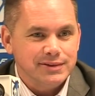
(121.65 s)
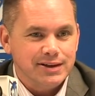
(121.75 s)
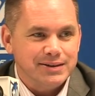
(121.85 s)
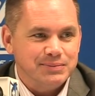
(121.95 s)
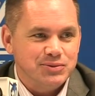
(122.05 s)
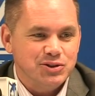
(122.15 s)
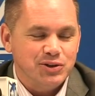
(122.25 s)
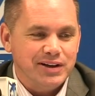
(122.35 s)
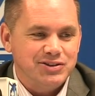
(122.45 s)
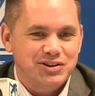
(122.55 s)
Um,
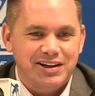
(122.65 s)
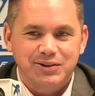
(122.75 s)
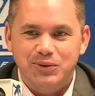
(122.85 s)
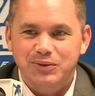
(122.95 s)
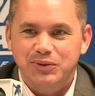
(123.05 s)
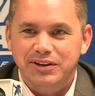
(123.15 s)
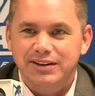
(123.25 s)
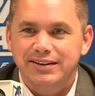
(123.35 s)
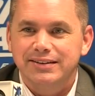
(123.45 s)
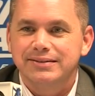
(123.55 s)
so that's kind of what
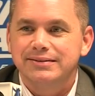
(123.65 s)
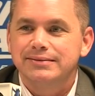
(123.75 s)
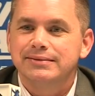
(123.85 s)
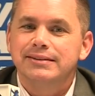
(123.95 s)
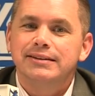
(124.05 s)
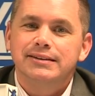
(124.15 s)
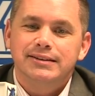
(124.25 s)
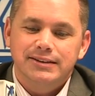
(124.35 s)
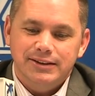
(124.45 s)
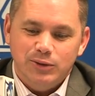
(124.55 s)
we uh,
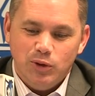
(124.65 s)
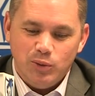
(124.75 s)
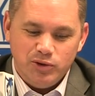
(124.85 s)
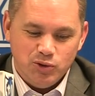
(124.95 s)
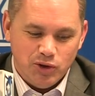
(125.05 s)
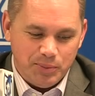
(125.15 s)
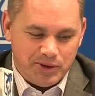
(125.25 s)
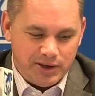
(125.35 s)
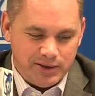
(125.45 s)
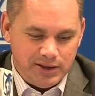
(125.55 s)
what we drew up
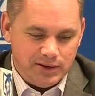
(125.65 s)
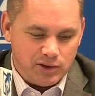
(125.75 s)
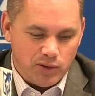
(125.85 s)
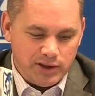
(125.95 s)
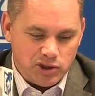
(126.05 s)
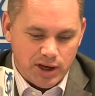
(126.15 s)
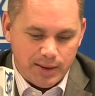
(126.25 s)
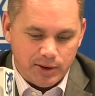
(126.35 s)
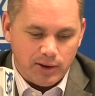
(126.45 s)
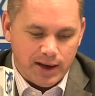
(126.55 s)
there, and he did a great
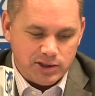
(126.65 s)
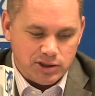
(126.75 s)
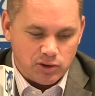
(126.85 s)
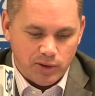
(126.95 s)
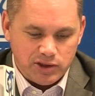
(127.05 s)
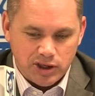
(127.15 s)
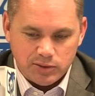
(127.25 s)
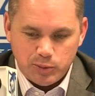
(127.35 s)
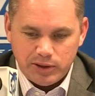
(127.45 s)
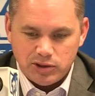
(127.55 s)
job, and our guys did a great job
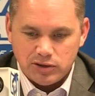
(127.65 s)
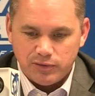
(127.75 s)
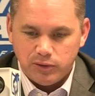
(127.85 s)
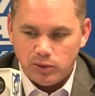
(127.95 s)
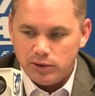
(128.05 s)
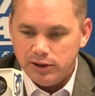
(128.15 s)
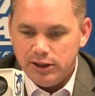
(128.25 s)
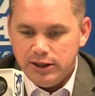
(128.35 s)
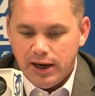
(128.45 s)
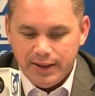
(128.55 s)
spacing the floor.
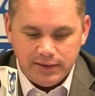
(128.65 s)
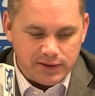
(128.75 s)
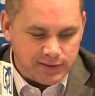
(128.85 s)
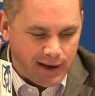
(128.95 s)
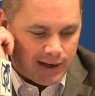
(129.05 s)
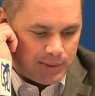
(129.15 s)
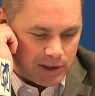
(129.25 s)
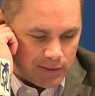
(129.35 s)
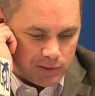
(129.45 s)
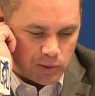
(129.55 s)
I think the timing
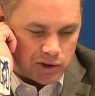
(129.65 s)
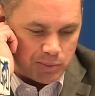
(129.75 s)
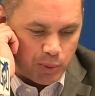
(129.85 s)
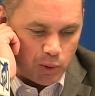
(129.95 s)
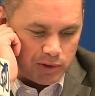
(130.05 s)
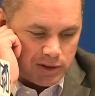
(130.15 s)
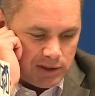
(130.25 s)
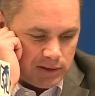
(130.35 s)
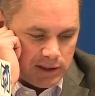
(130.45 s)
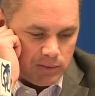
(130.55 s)
of it was important.
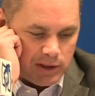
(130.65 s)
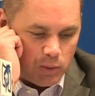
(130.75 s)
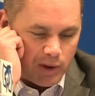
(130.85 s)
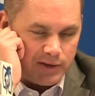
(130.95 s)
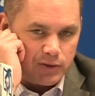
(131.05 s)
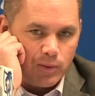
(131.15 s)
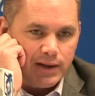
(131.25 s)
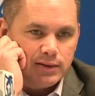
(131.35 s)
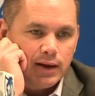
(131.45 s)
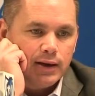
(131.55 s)
He he, he went at the
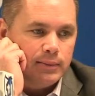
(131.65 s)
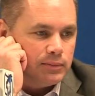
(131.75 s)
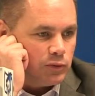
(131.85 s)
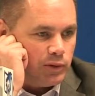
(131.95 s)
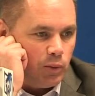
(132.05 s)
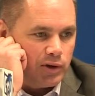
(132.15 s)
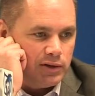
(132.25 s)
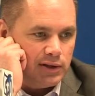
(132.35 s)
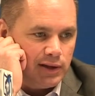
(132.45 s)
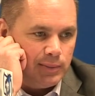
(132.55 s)
right time. We wanted
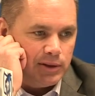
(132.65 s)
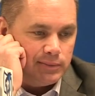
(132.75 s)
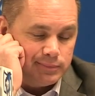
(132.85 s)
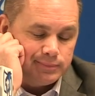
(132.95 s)
to limit,